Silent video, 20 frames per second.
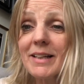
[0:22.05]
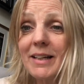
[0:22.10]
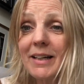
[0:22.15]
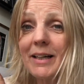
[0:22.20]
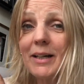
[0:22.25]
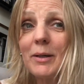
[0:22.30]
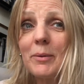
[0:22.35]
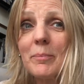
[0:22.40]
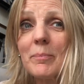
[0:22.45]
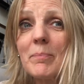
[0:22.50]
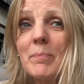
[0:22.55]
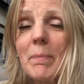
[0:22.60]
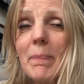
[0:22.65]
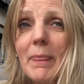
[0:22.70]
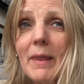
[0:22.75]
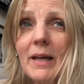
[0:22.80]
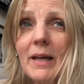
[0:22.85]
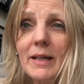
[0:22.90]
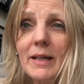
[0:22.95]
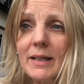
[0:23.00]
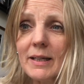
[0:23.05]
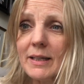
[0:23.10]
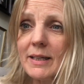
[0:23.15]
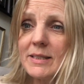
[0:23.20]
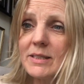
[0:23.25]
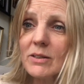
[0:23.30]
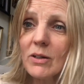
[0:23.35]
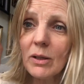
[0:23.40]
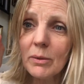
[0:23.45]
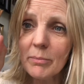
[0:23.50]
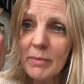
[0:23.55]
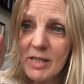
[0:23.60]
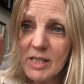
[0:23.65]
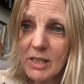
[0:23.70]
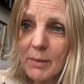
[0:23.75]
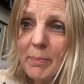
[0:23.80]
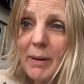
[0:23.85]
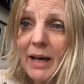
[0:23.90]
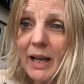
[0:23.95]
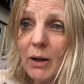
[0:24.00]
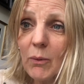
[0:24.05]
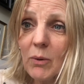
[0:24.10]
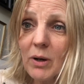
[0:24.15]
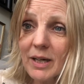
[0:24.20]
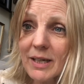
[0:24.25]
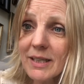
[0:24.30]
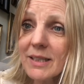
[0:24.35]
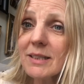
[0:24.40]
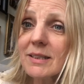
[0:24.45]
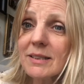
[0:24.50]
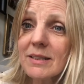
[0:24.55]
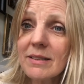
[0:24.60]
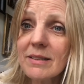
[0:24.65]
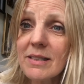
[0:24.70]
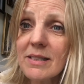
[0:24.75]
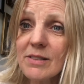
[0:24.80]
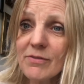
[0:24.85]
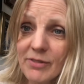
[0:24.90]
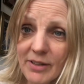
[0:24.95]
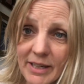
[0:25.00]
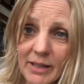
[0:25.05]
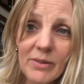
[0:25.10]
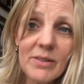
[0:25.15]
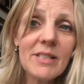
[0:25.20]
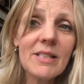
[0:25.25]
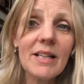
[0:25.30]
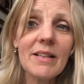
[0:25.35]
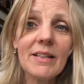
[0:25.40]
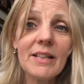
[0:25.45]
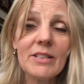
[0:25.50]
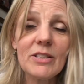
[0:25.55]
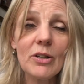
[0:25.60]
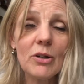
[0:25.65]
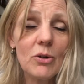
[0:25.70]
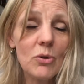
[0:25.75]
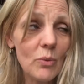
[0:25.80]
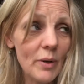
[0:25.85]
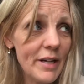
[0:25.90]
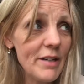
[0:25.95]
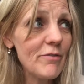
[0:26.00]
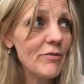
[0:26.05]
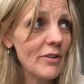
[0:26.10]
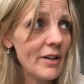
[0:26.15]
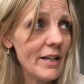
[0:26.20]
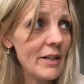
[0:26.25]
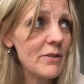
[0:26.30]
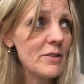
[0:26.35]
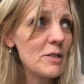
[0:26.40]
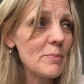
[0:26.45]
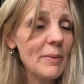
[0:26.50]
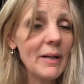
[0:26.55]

Um, it's called Musc Palawan this fragrance and I think it's a great fragrance,